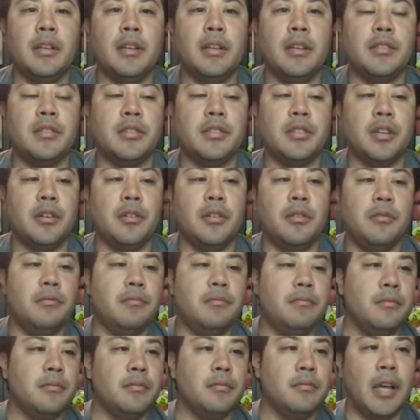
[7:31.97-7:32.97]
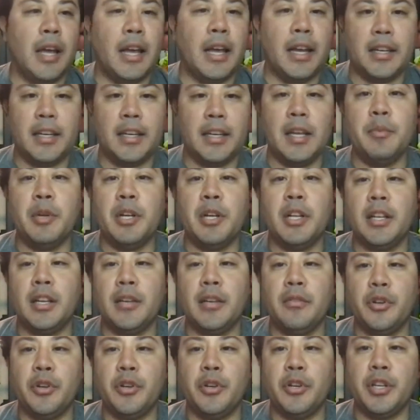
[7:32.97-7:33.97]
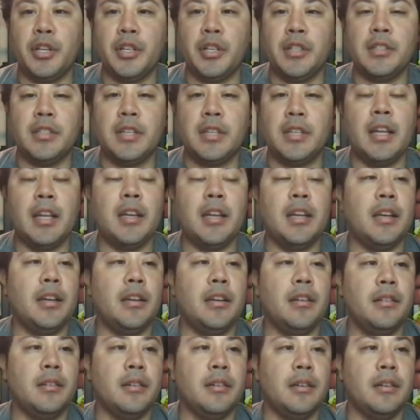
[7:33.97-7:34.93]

And so academically, if they're in a good standing,